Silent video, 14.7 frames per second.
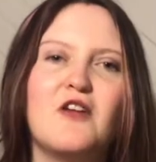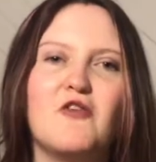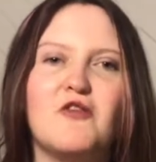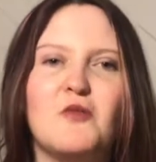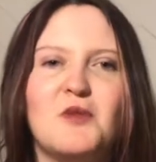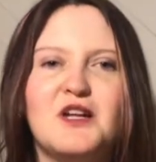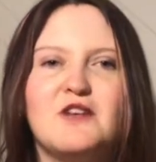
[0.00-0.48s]

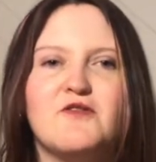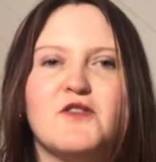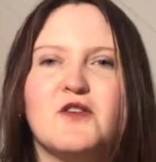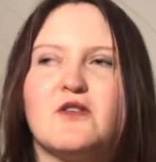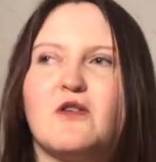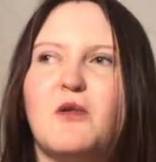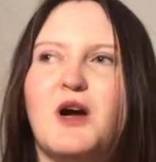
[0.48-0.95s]
For me, it
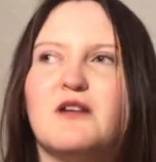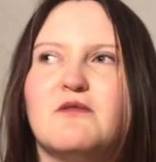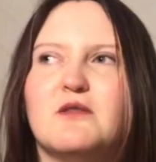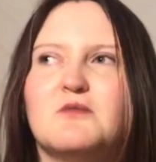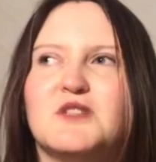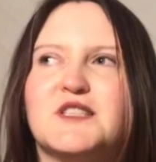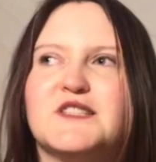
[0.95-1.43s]
felt quite
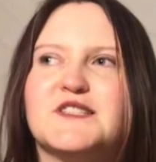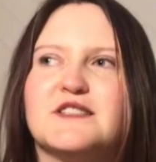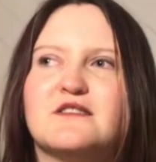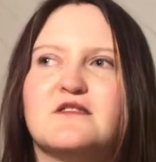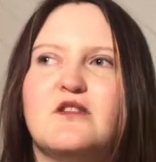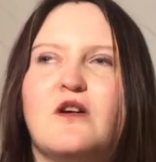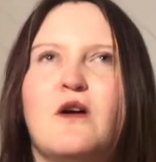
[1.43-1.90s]

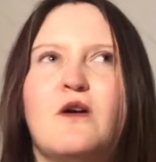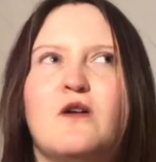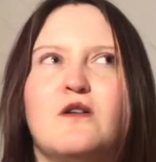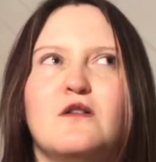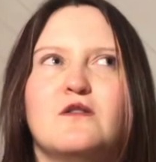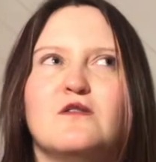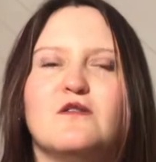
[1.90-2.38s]
reminiscent
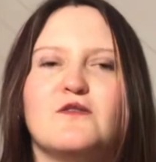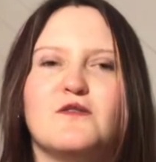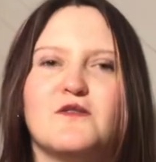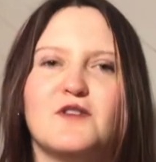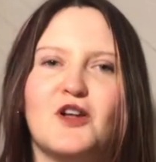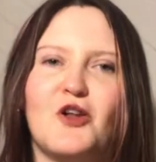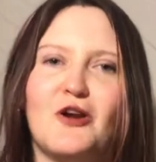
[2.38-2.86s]
of
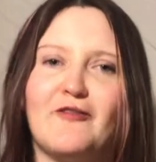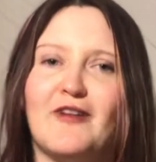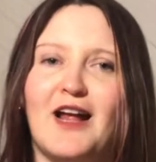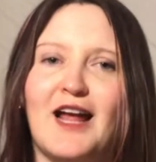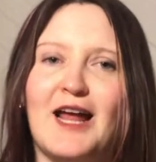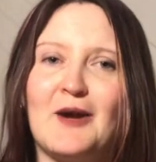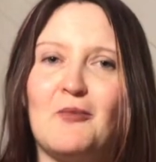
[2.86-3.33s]
a lot of
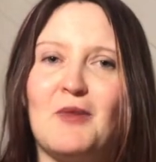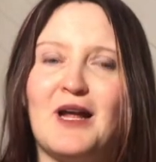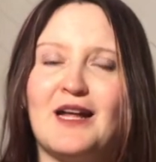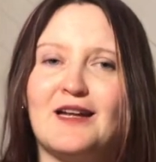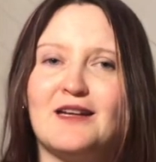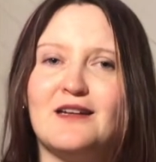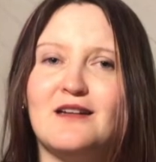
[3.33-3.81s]

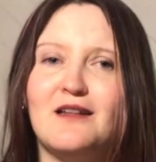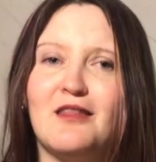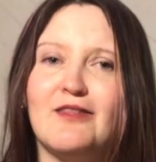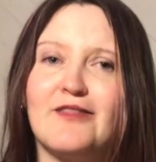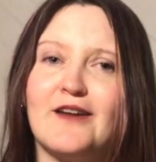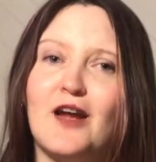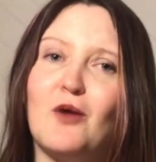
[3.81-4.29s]
anime
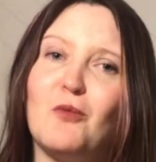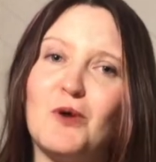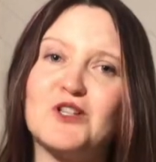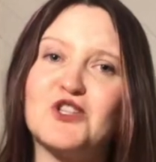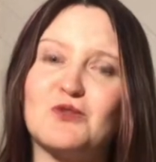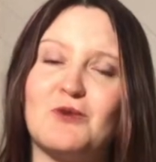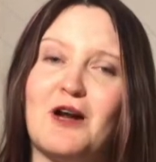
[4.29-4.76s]
that I
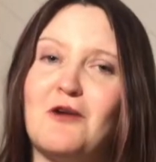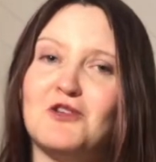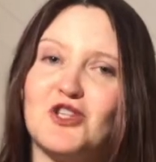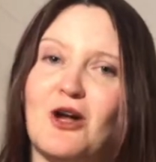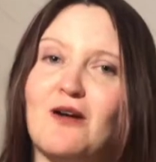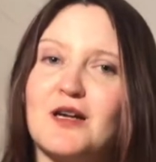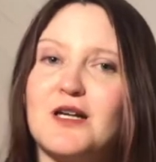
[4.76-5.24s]
watched when I
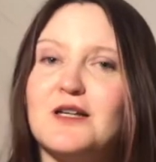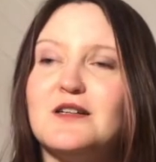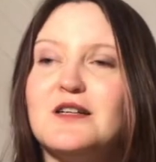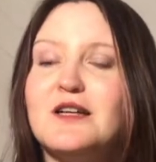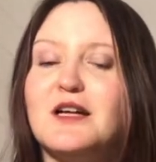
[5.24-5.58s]
was younger.